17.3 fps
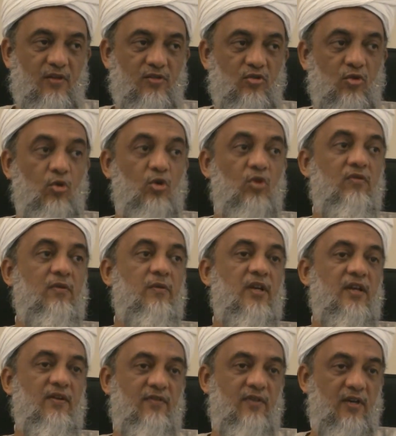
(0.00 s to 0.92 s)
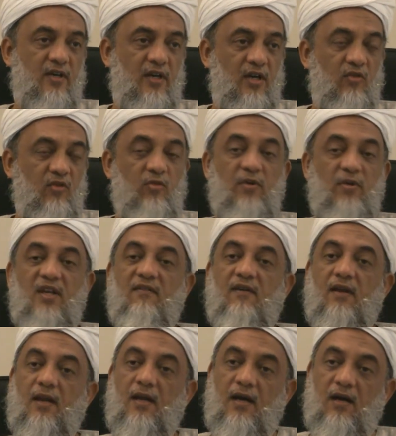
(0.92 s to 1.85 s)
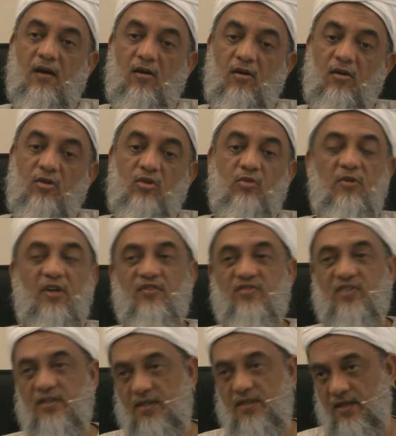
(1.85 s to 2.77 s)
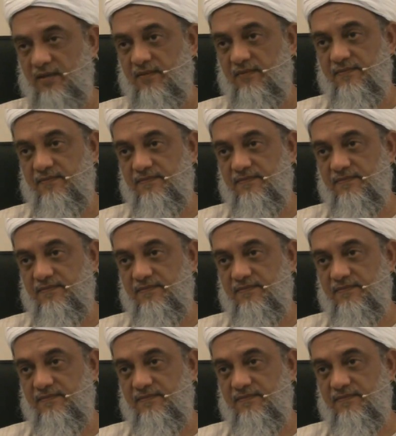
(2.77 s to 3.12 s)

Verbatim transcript: So who do we believe? Do we believe Allah or do we believe shaitan?